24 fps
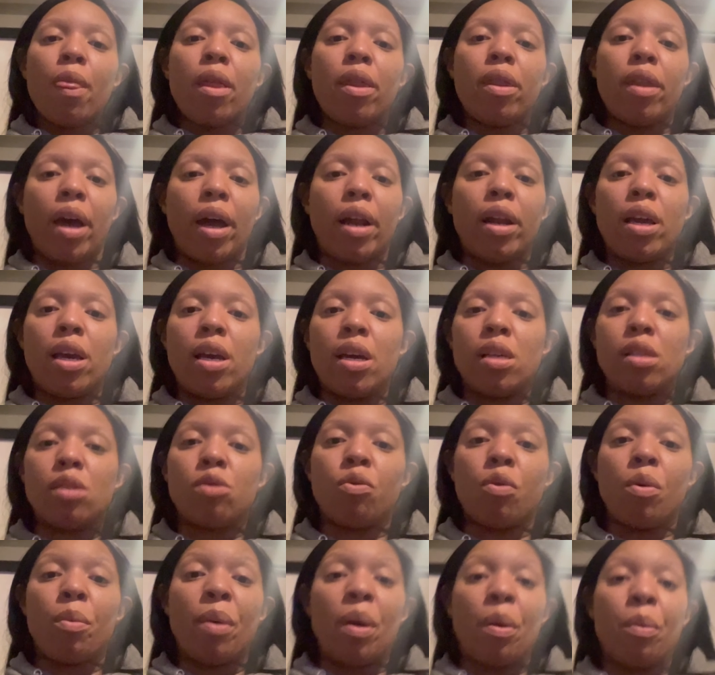That is
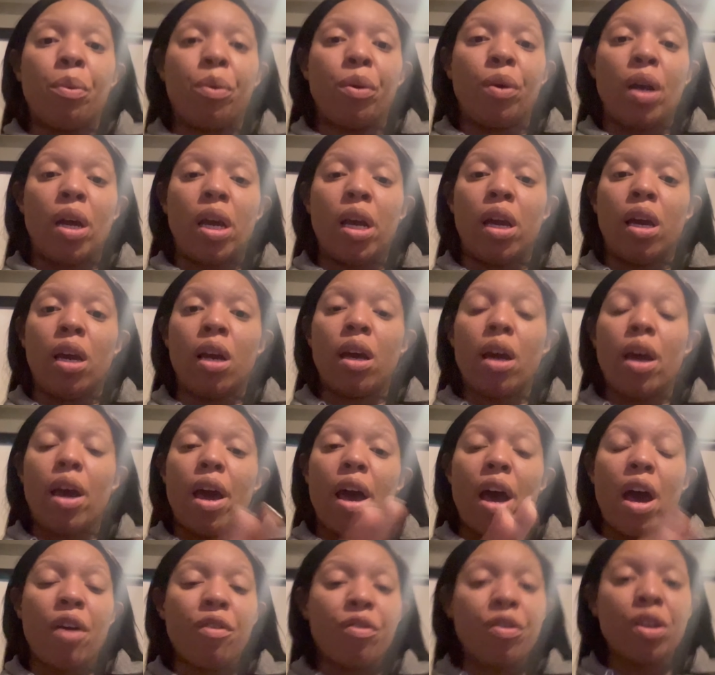remembering
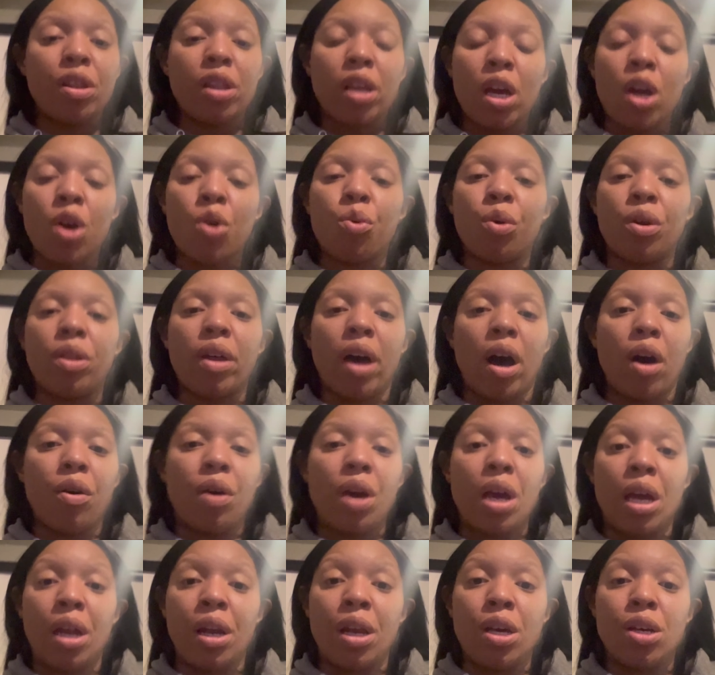everything without
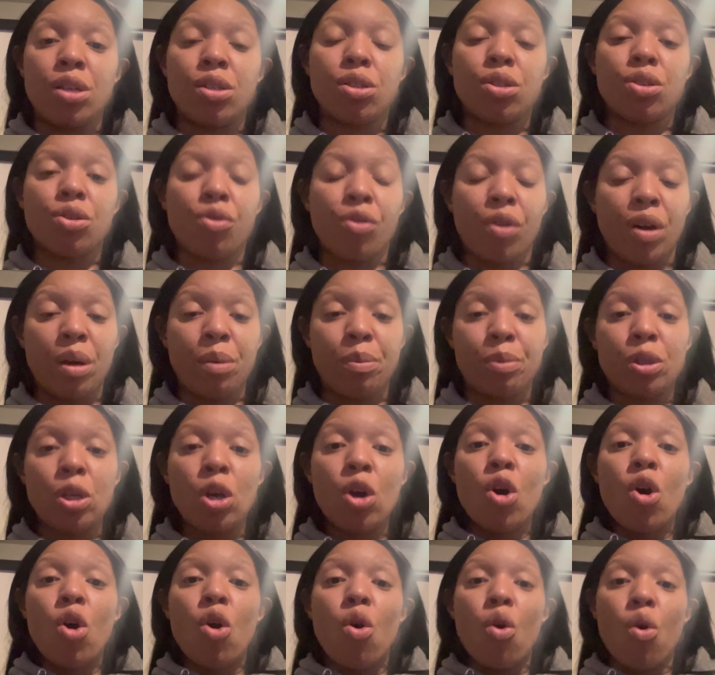any scripts
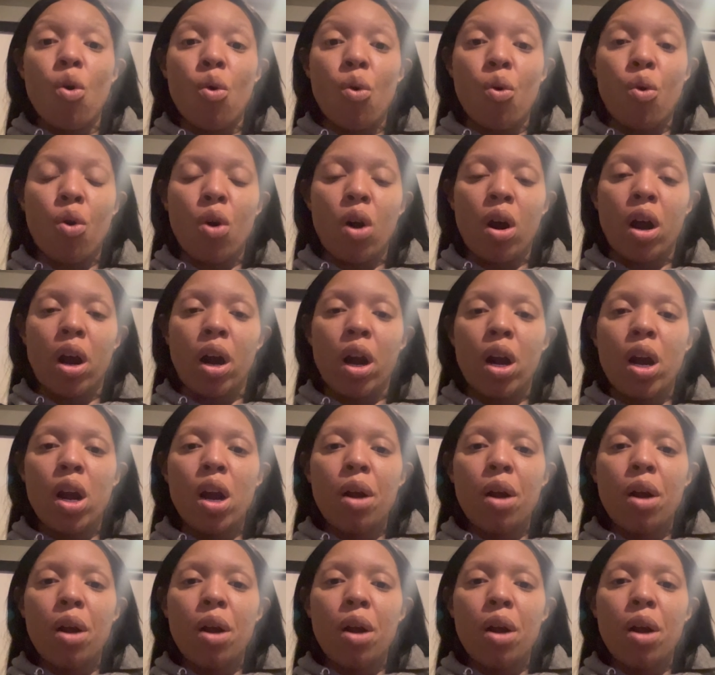or